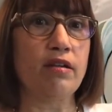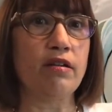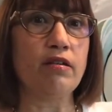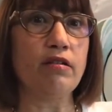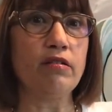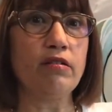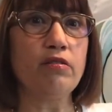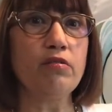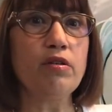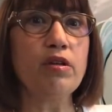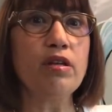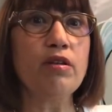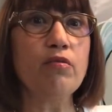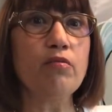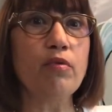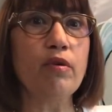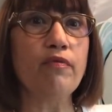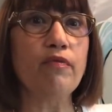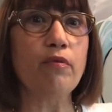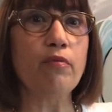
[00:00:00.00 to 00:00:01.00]
including
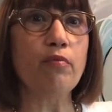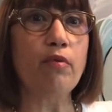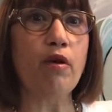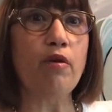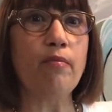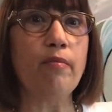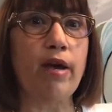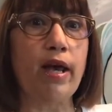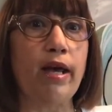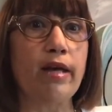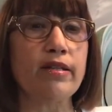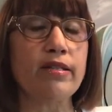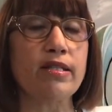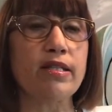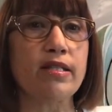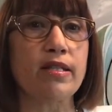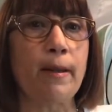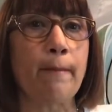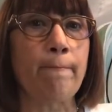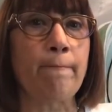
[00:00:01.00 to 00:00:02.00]
River
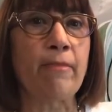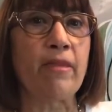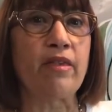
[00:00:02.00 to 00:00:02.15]
Romance,